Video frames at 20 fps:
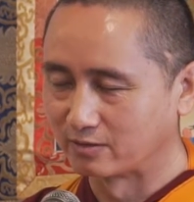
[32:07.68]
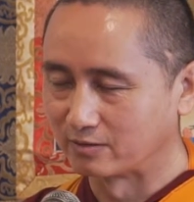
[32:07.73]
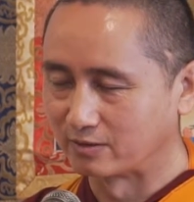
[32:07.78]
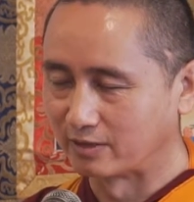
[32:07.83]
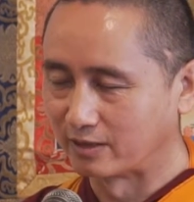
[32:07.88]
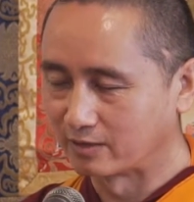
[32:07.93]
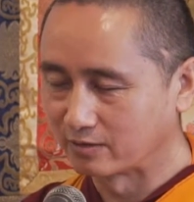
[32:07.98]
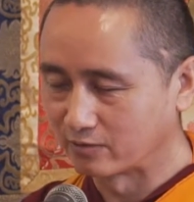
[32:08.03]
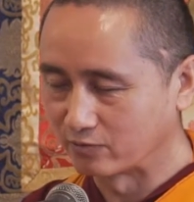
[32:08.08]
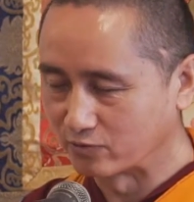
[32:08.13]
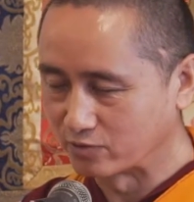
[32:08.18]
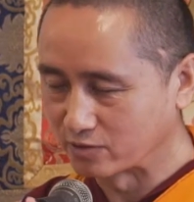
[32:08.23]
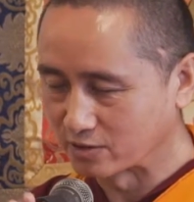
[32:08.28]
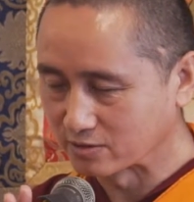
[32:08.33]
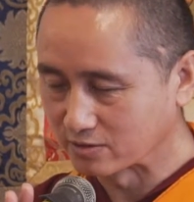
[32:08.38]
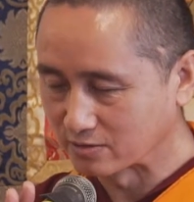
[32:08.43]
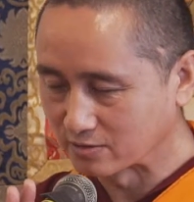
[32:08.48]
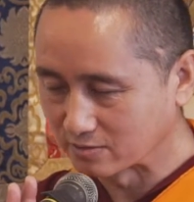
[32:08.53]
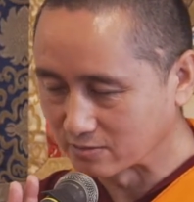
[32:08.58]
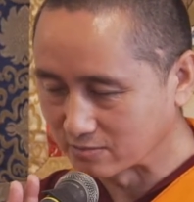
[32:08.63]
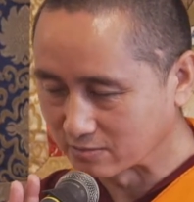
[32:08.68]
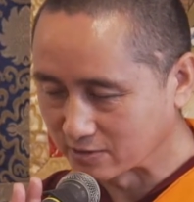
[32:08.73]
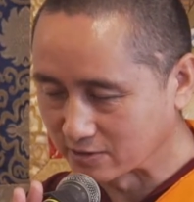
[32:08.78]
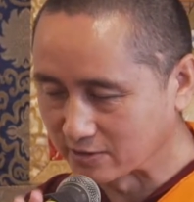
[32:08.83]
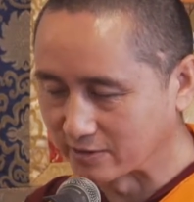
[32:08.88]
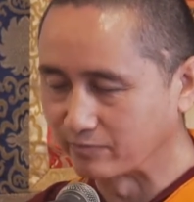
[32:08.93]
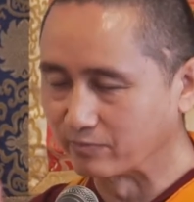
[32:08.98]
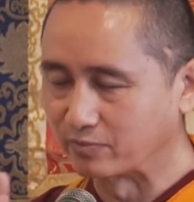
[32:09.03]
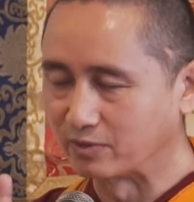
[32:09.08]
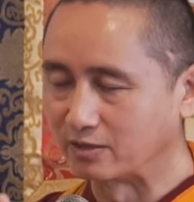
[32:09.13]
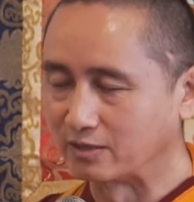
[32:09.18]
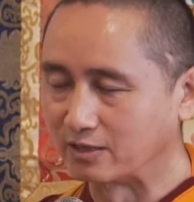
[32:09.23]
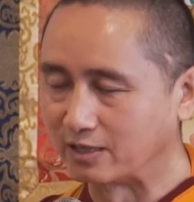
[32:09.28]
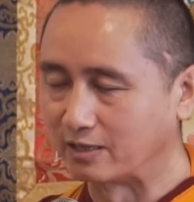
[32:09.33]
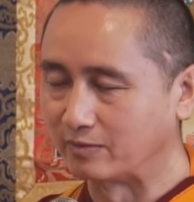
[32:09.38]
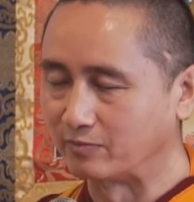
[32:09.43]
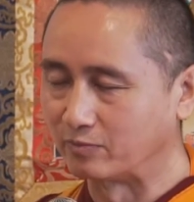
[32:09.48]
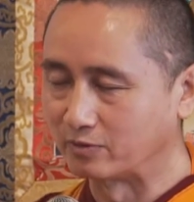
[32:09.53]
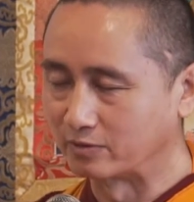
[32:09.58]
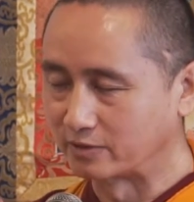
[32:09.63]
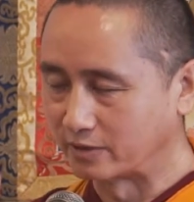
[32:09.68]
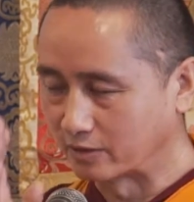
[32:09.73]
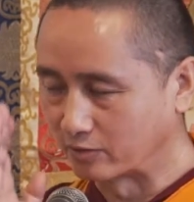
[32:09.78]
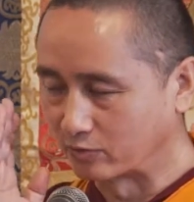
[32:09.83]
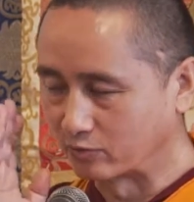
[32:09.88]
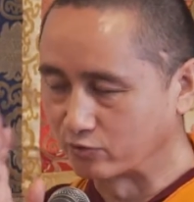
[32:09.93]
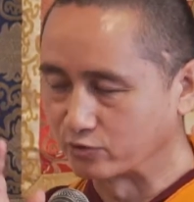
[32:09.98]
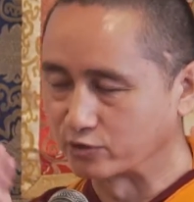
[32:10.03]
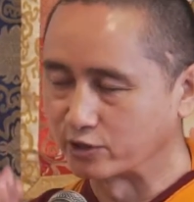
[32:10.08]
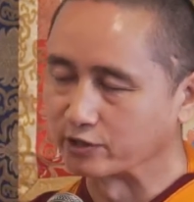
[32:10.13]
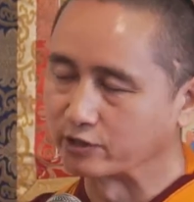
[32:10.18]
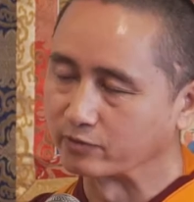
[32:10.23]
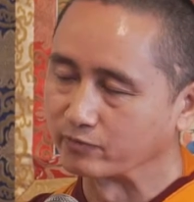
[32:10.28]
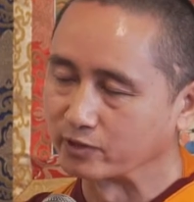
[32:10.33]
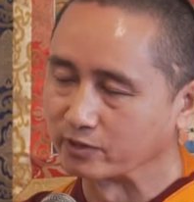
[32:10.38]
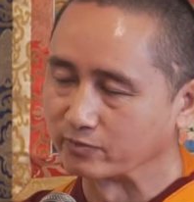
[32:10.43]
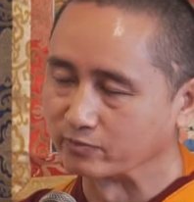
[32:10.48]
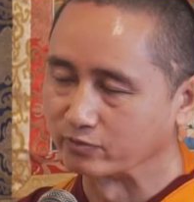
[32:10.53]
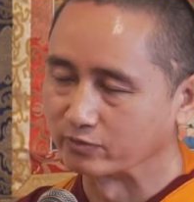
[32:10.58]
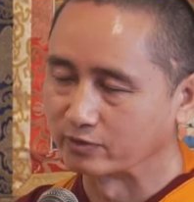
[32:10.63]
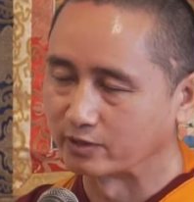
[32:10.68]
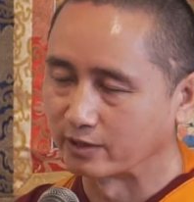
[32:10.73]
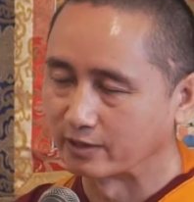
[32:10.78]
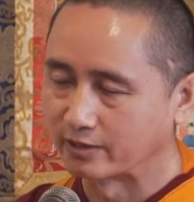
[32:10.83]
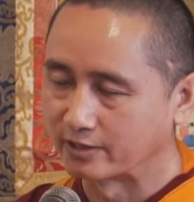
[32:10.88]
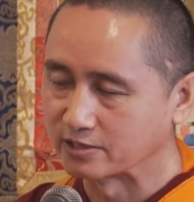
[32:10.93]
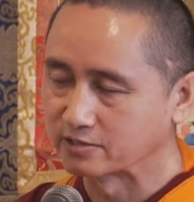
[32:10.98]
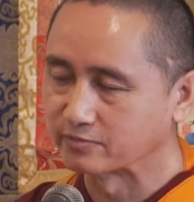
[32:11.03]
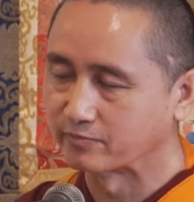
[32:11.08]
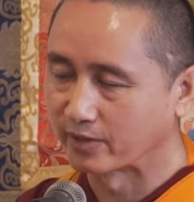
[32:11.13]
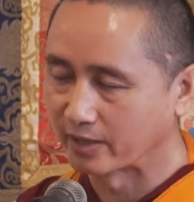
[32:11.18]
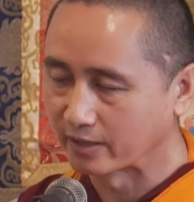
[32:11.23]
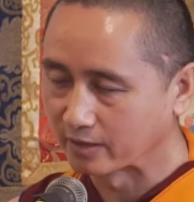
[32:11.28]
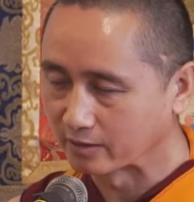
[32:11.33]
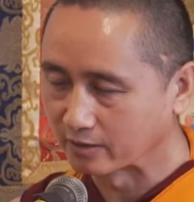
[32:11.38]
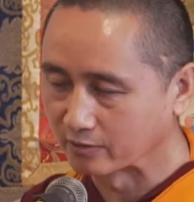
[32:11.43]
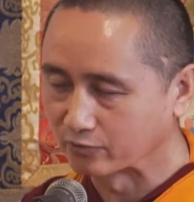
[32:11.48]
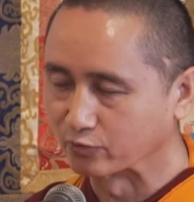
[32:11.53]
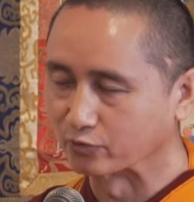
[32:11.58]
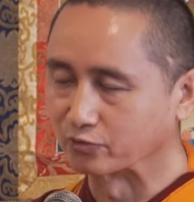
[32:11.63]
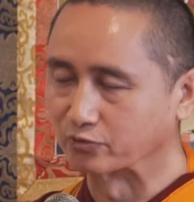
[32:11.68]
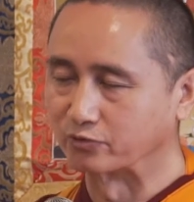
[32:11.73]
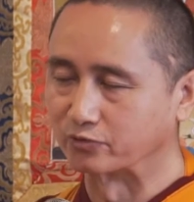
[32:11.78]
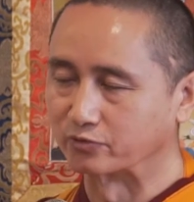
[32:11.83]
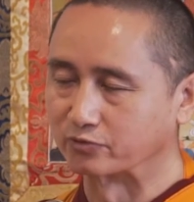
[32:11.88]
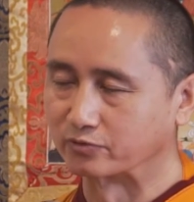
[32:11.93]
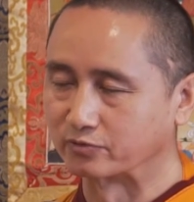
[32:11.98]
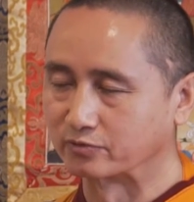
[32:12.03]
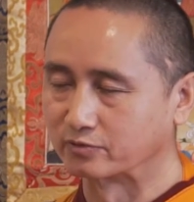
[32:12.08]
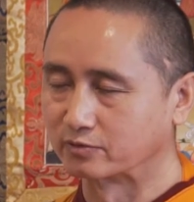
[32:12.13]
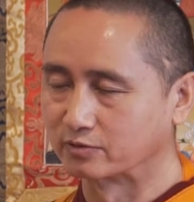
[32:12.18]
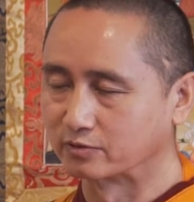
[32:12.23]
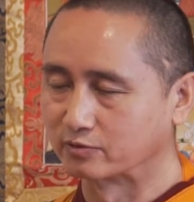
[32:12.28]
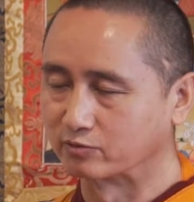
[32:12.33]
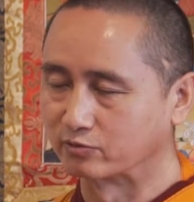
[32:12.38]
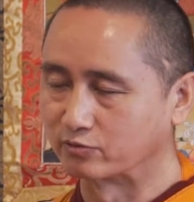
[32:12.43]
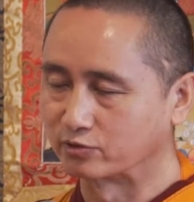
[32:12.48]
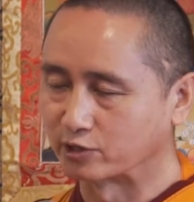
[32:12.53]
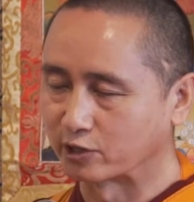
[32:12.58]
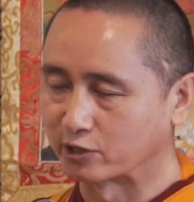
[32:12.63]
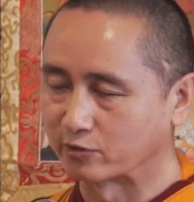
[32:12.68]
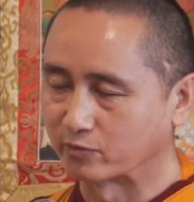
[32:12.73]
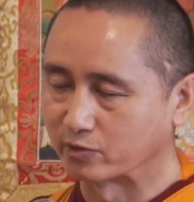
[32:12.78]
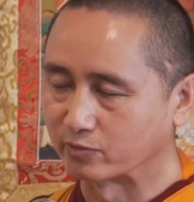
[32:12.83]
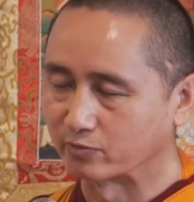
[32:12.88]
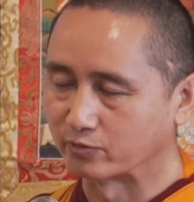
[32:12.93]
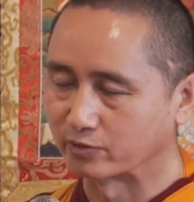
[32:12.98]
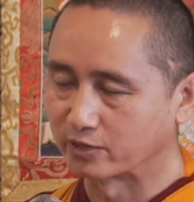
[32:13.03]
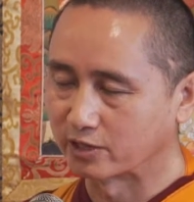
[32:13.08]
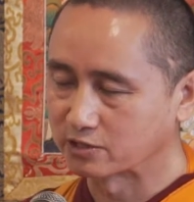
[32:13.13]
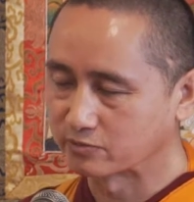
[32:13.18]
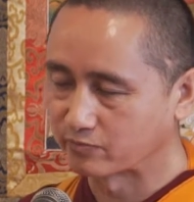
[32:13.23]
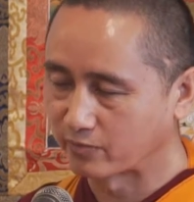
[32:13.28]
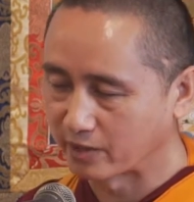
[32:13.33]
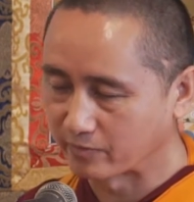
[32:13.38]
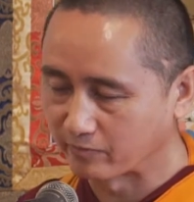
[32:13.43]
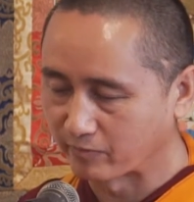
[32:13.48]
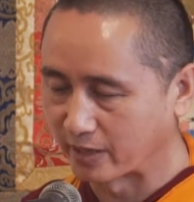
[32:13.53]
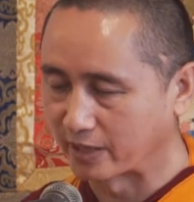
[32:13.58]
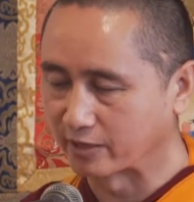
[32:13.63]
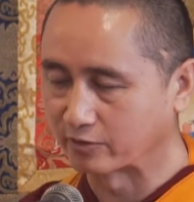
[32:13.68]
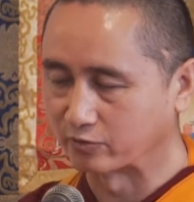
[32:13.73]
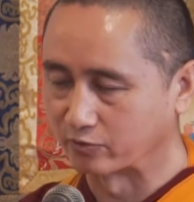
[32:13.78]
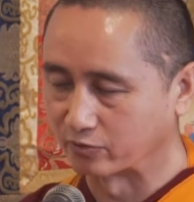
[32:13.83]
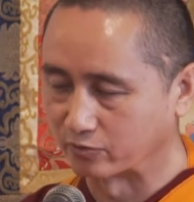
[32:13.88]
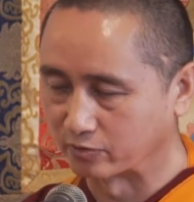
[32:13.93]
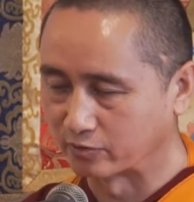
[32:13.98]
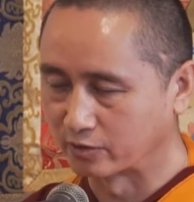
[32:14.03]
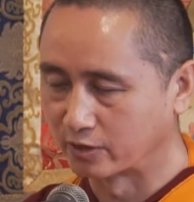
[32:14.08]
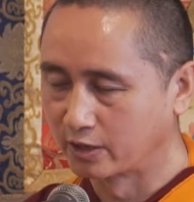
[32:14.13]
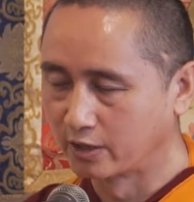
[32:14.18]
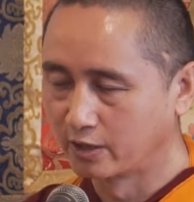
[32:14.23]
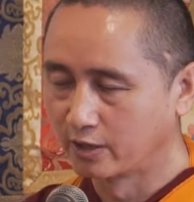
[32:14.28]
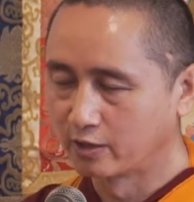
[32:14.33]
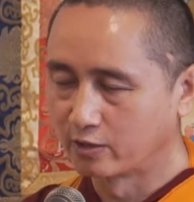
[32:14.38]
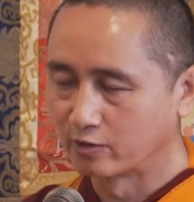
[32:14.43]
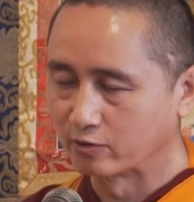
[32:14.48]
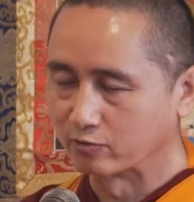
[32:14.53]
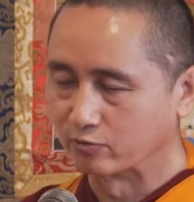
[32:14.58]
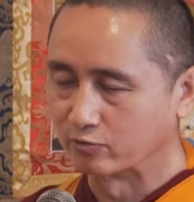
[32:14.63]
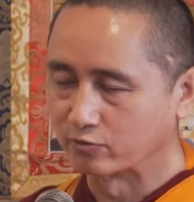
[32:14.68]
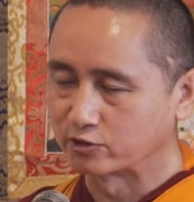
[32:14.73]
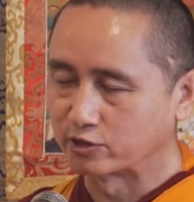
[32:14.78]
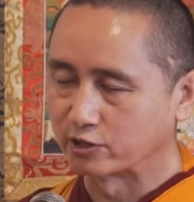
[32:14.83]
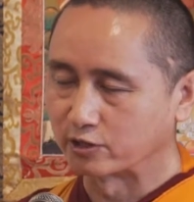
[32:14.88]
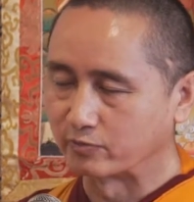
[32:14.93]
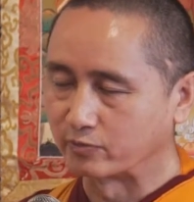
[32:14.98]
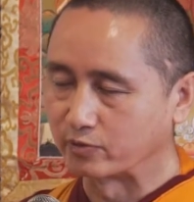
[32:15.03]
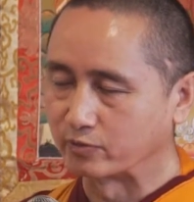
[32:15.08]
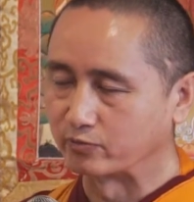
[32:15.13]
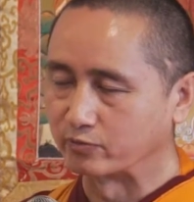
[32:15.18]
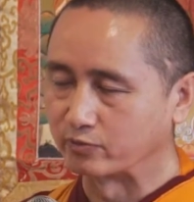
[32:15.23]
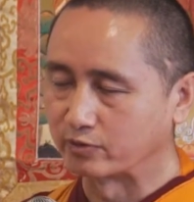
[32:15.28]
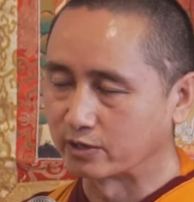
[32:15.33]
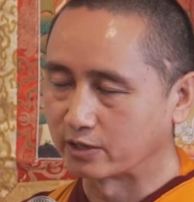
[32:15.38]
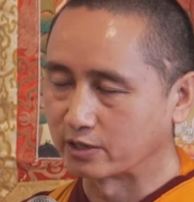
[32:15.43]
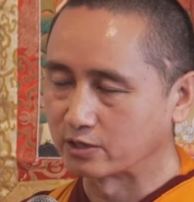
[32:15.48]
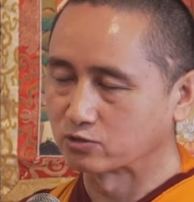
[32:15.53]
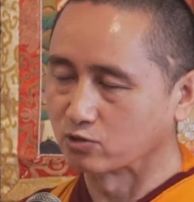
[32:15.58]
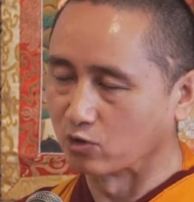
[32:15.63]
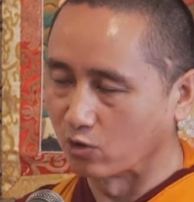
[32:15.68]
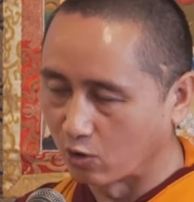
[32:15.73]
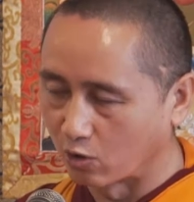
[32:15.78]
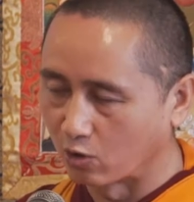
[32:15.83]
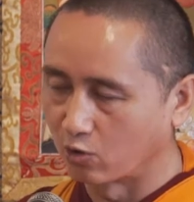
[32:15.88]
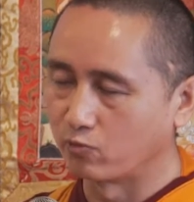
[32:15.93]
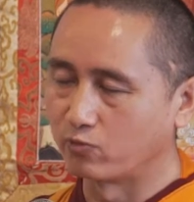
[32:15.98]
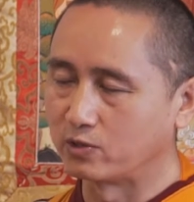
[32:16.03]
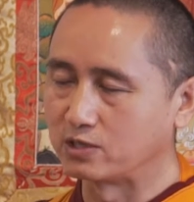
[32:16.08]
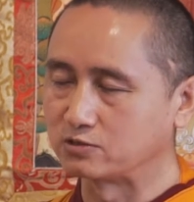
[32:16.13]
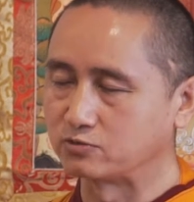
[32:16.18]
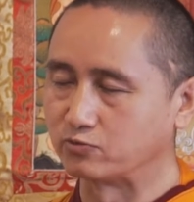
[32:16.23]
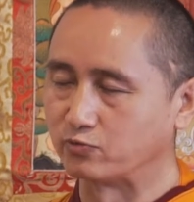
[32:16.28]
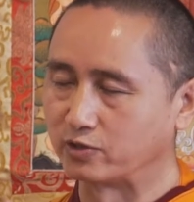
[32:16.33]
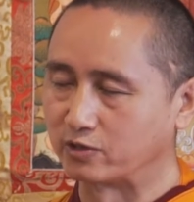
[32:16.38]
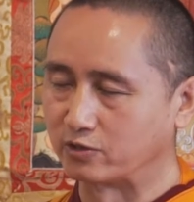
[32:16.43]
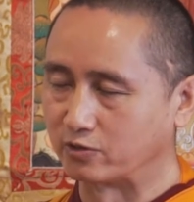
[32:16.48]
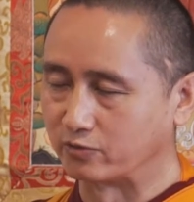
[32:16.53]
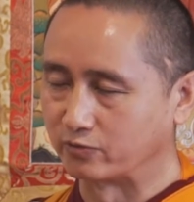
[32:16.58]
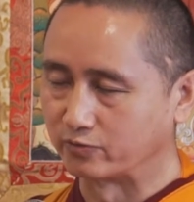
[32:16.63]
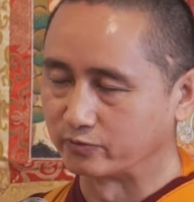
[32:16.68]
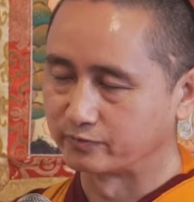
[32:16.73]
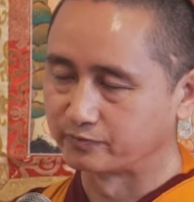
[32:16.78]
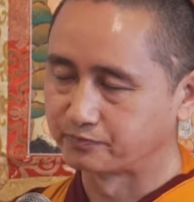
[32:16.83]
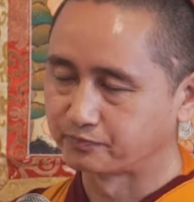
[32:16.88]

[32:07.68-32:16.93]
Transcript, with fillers: then you just simply label that Guru Shakyamuni Buddha is my root guru. Guru Shakyamuni Buddha is my main guru. Guru Shakyamuni Buddha is always with you,